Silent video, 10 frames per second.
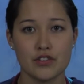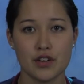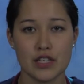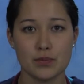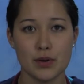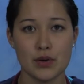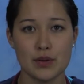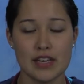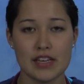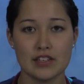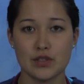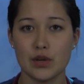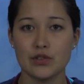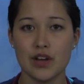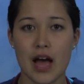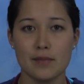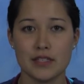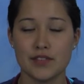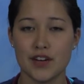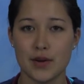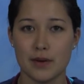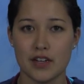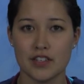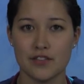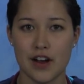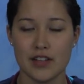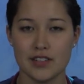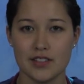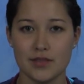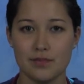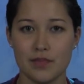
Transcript: drinks per week in a social atmosphere amongst friends.